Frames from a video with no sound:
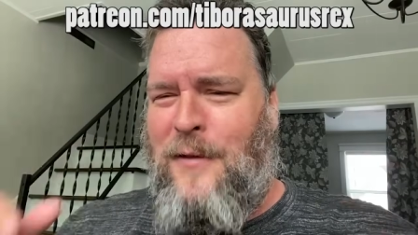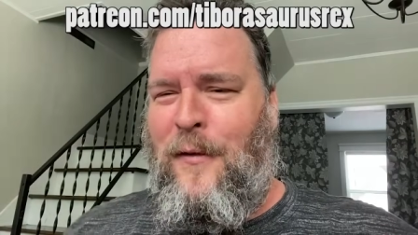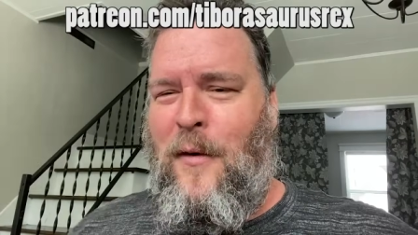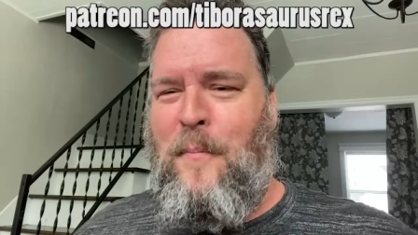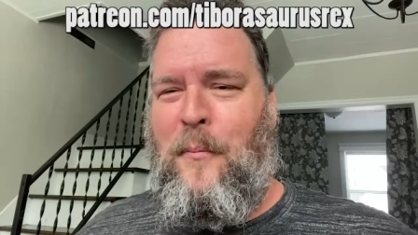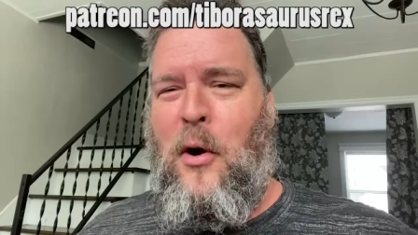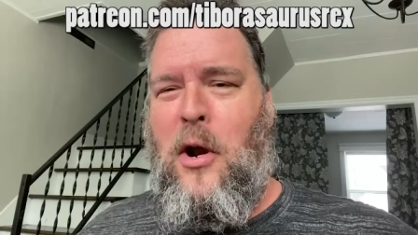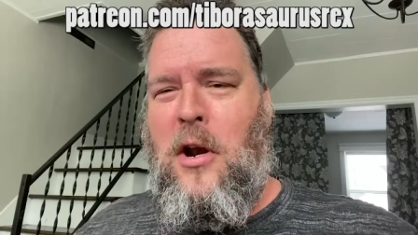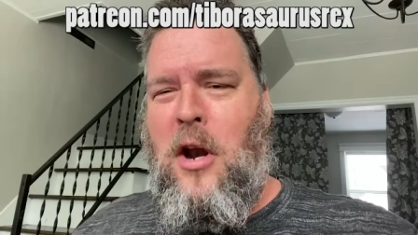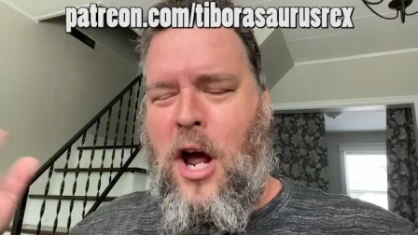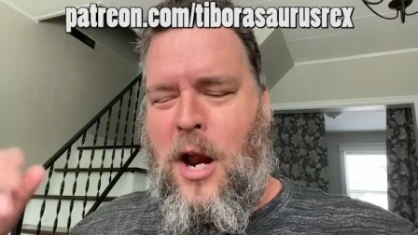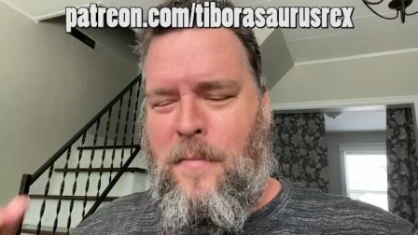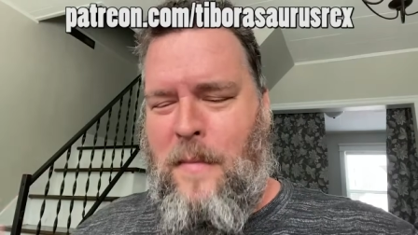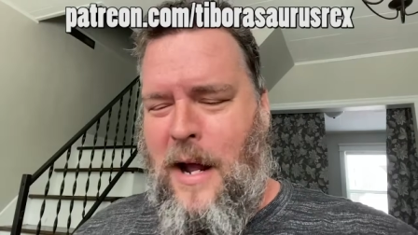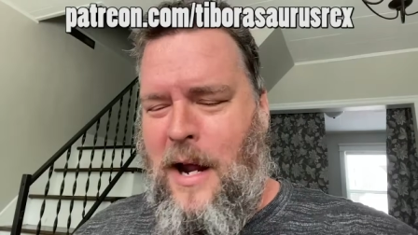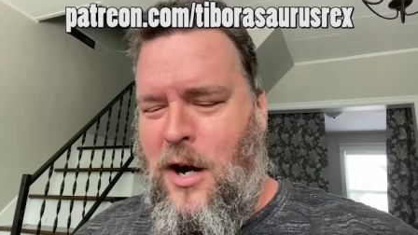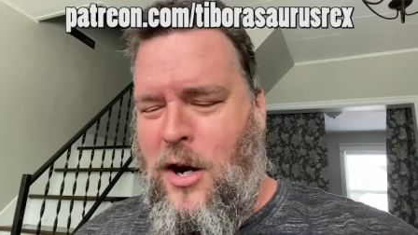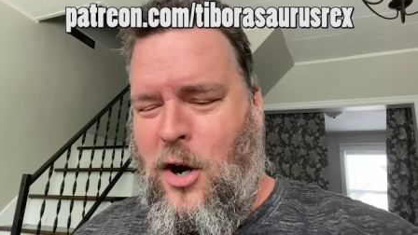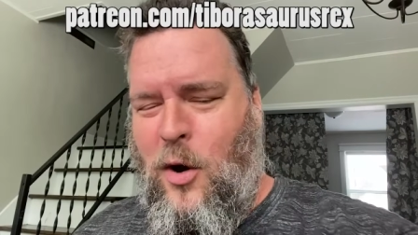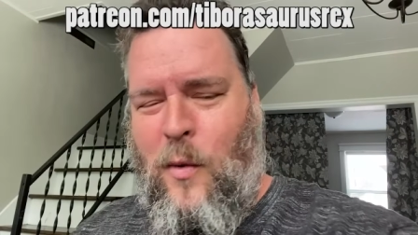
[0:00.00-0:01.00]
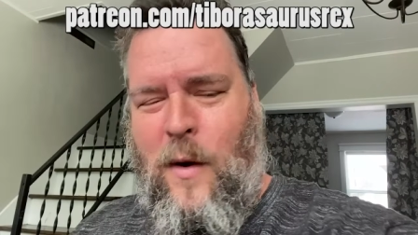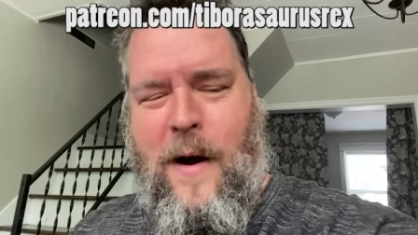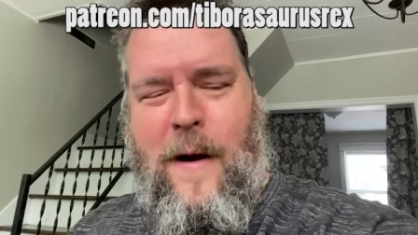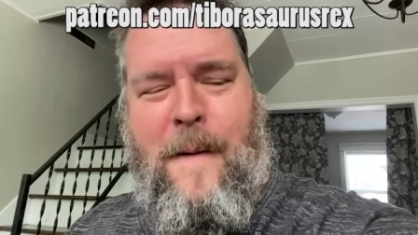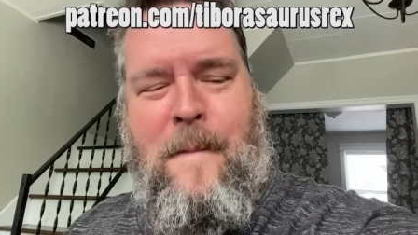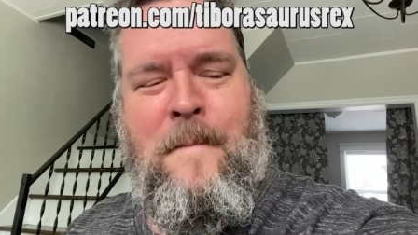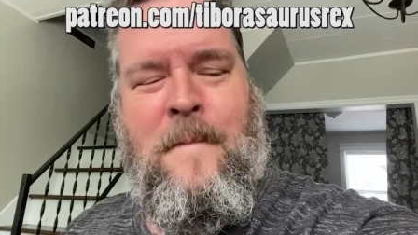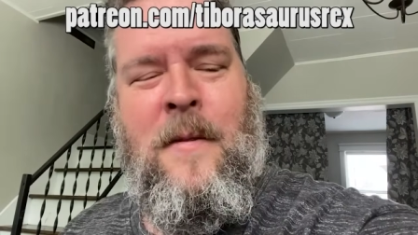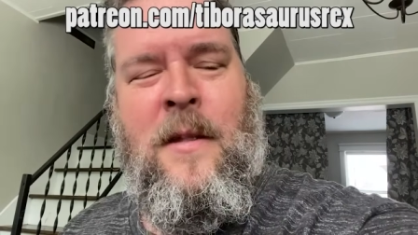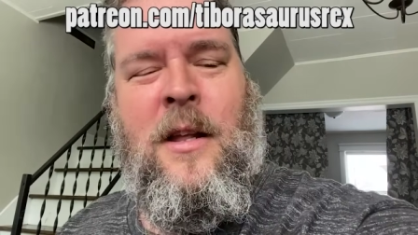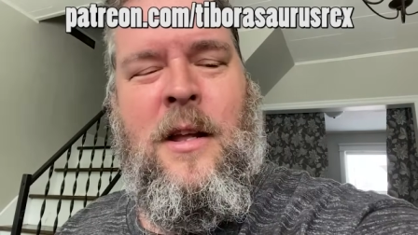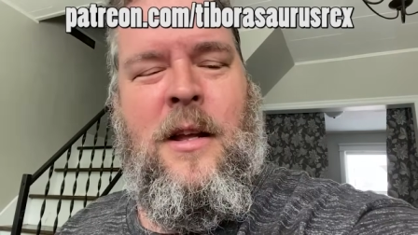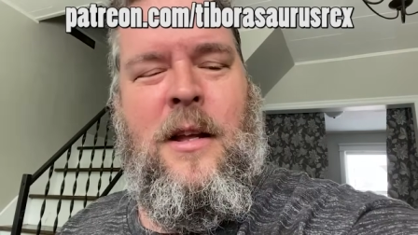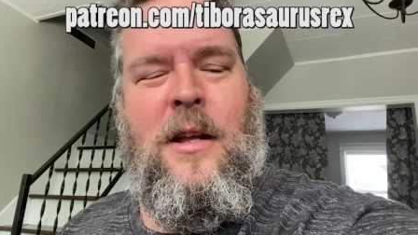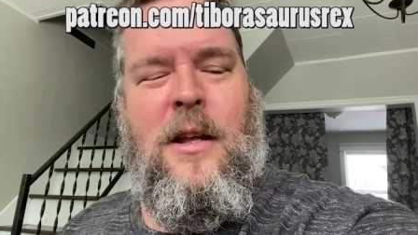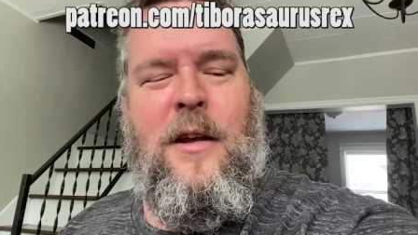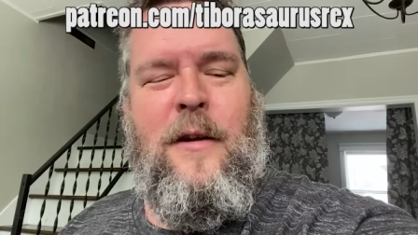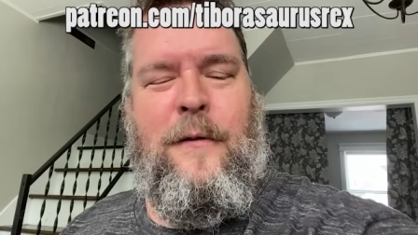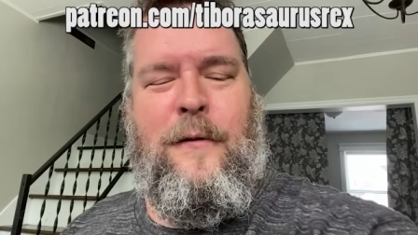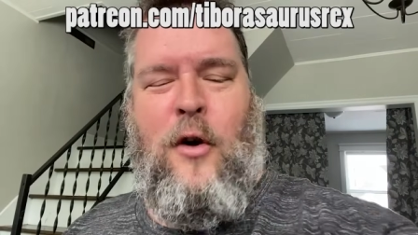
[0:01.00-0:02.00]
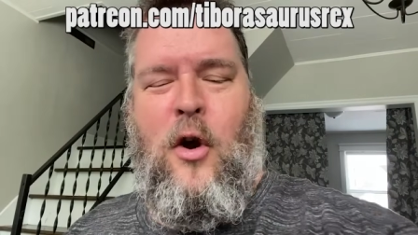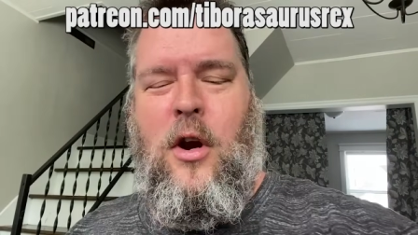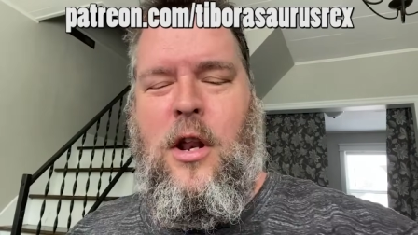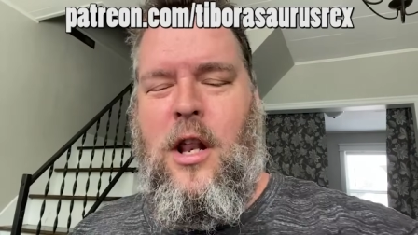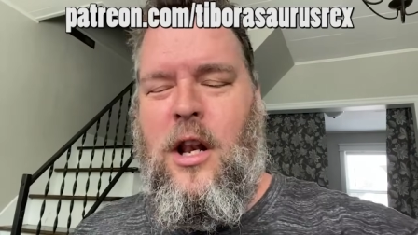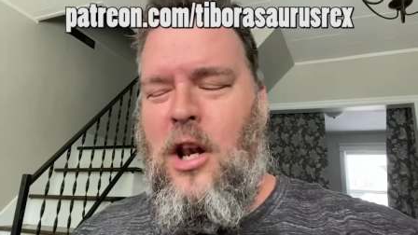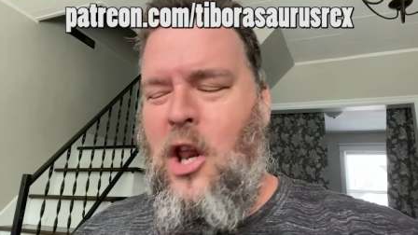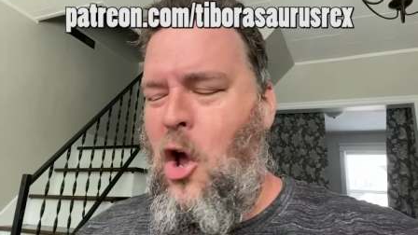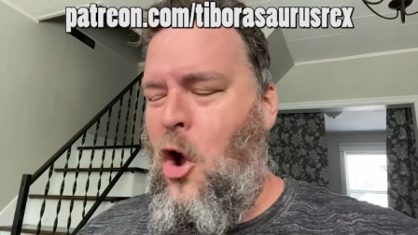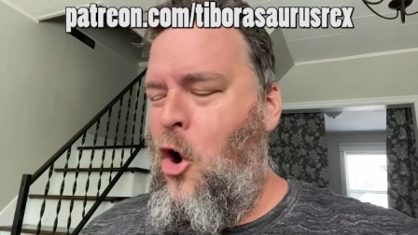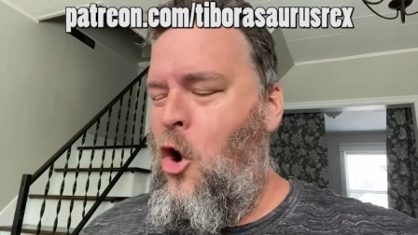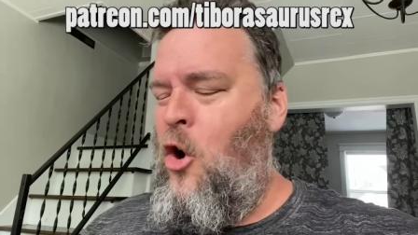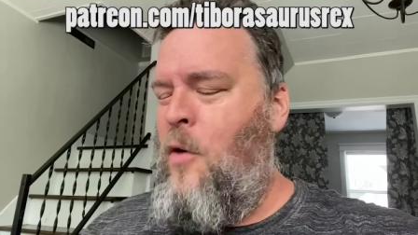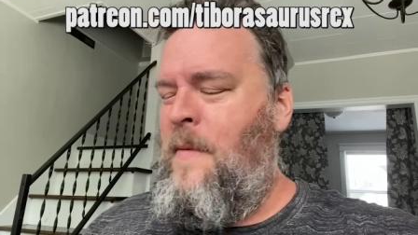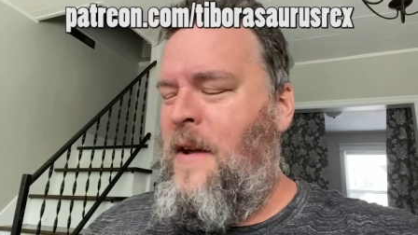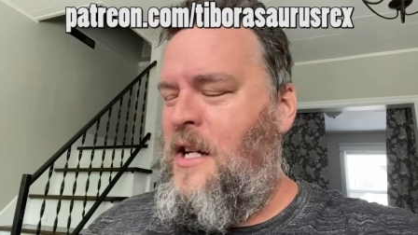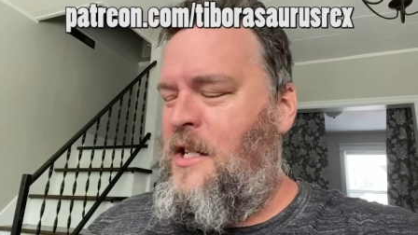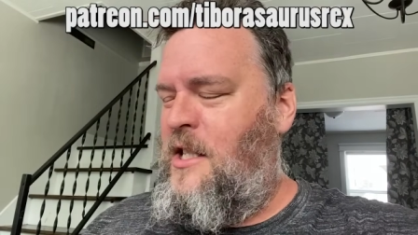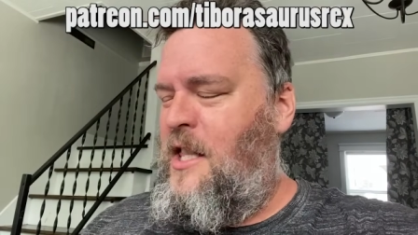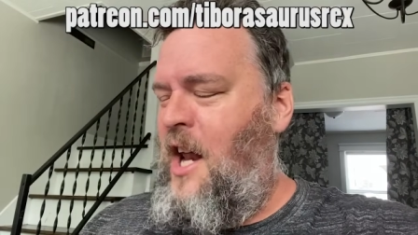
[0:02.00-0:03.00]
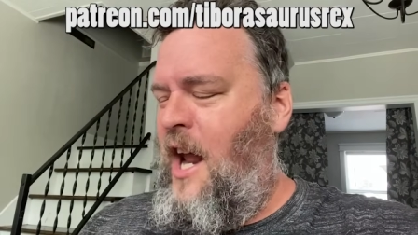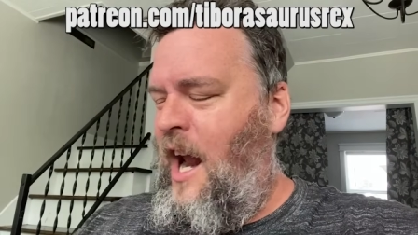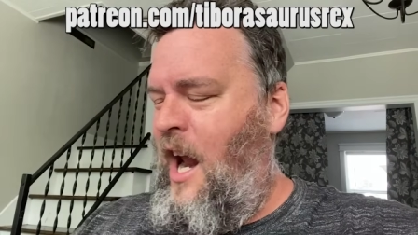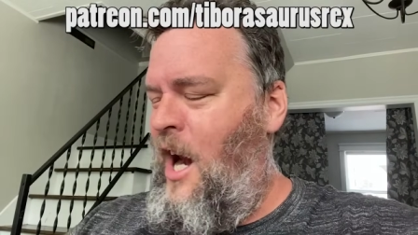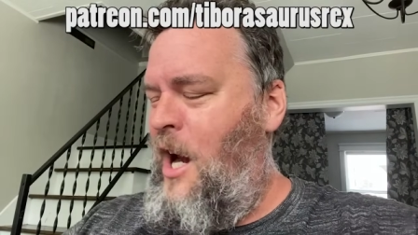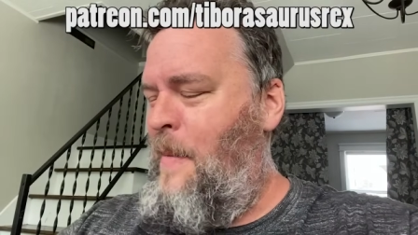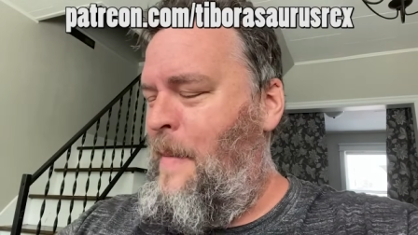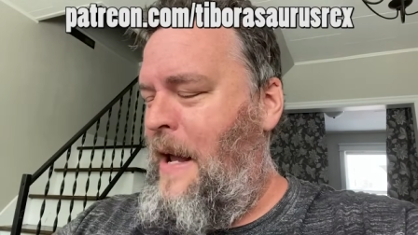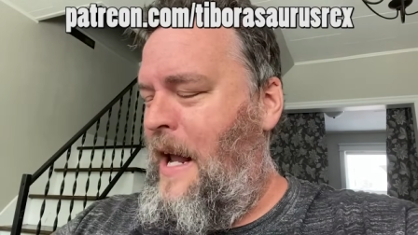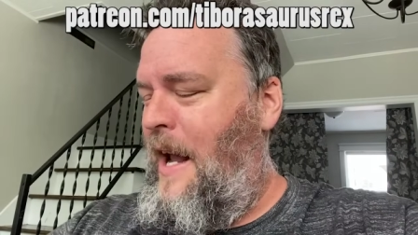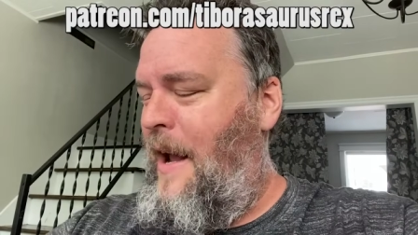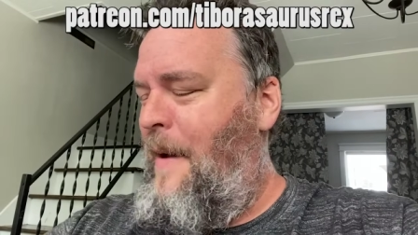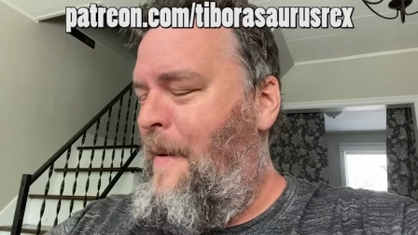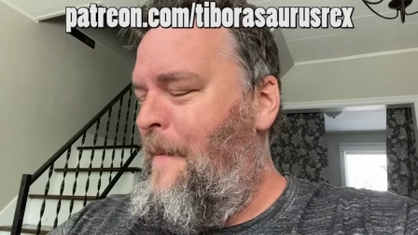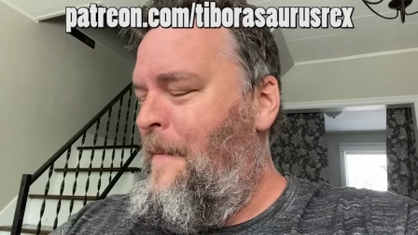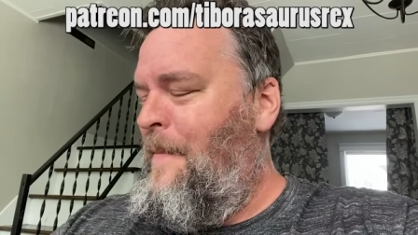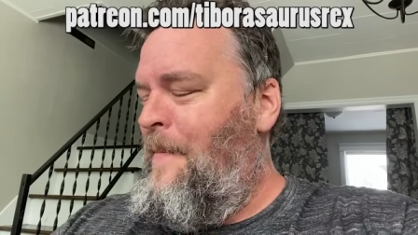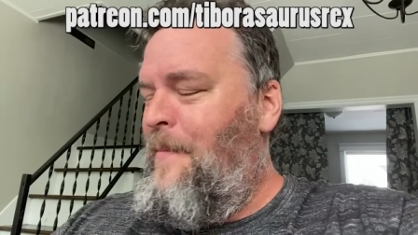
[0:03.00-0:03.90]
from putting on my underwear. Fruit of is the enemy.